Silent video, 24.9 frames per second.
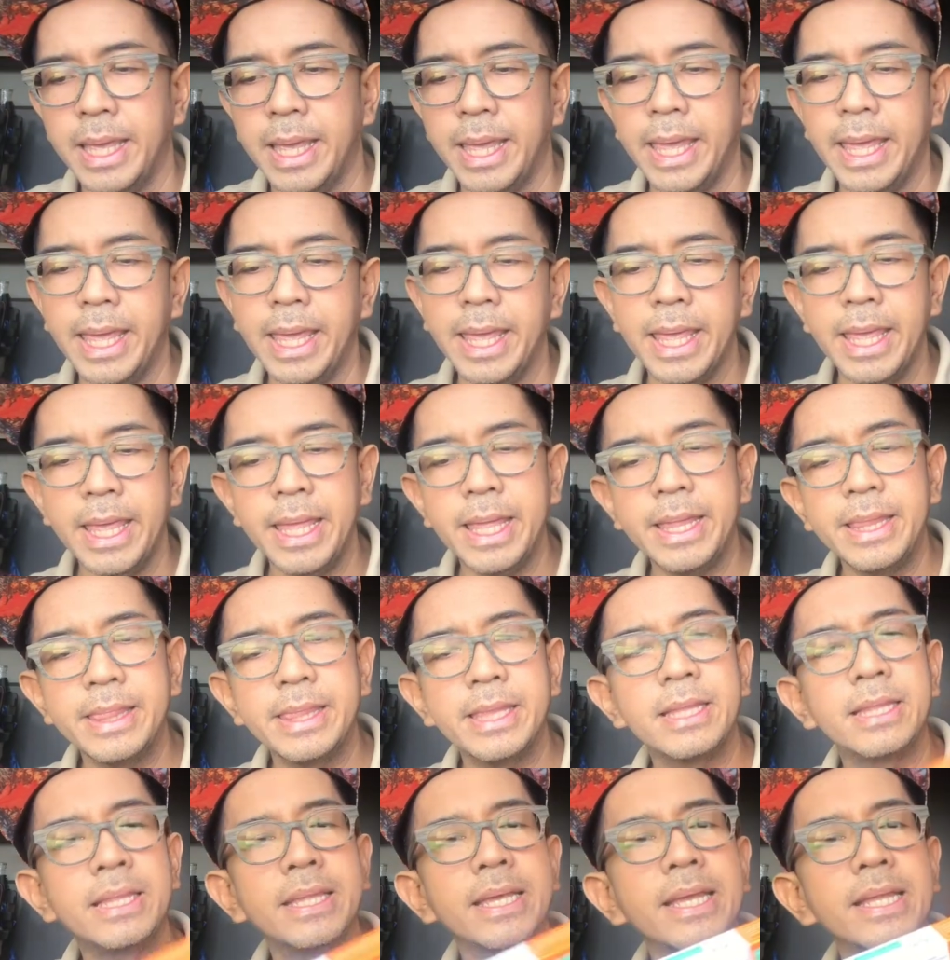And
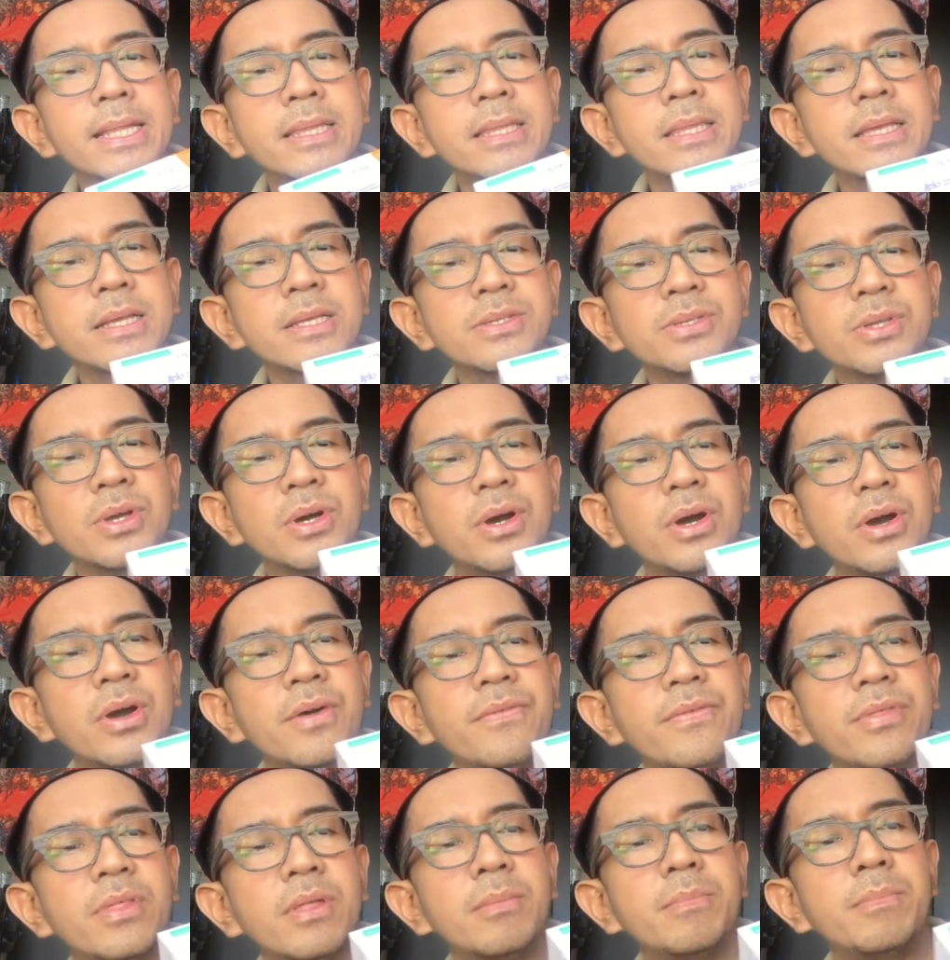the latest
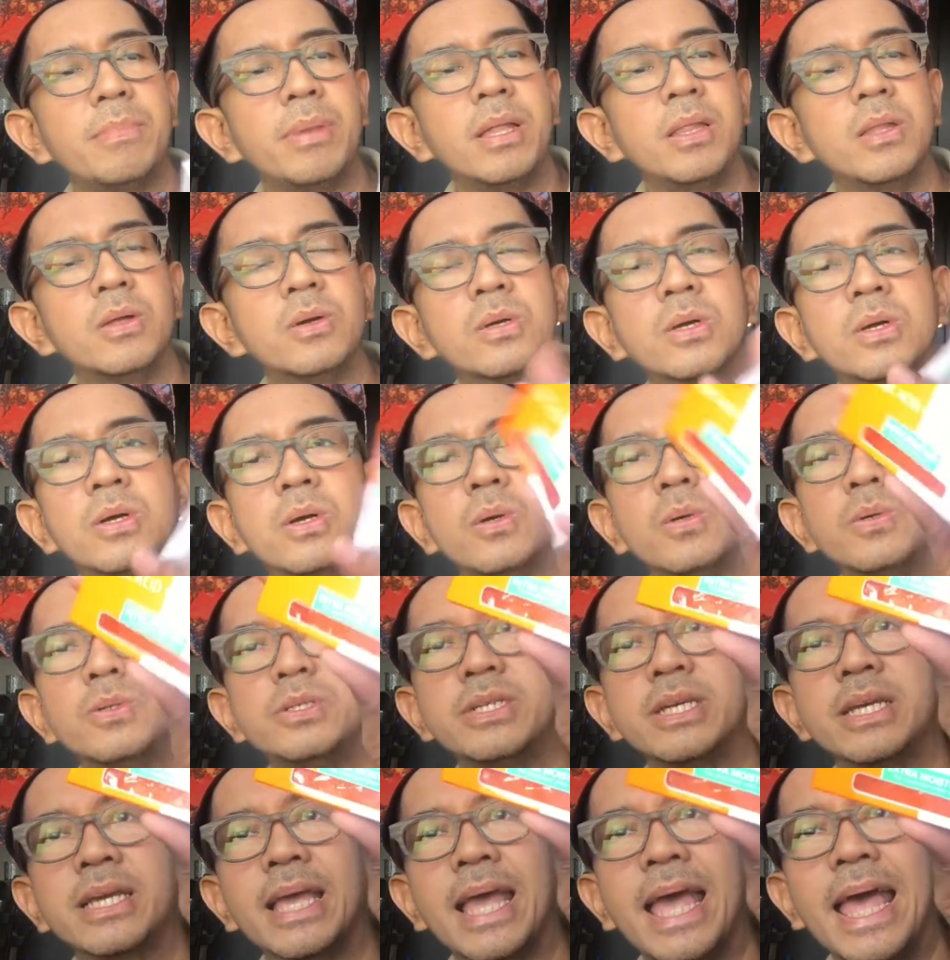of the Bello
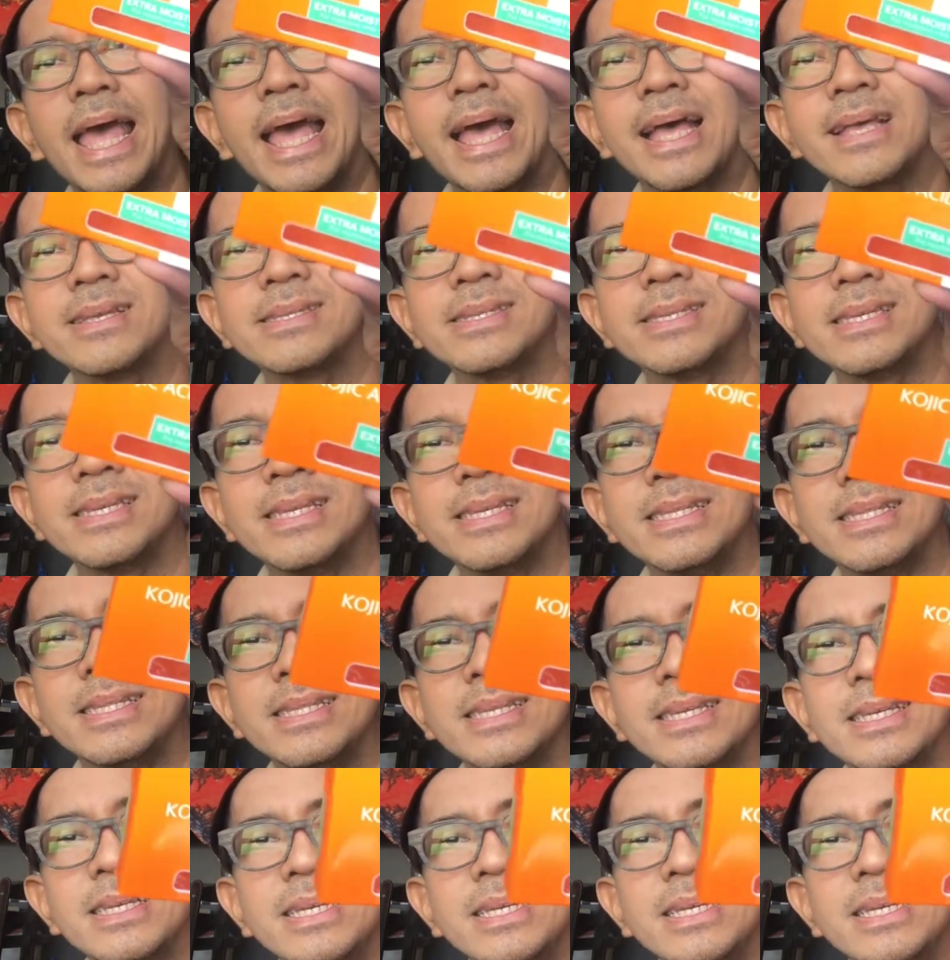Kojic Acid.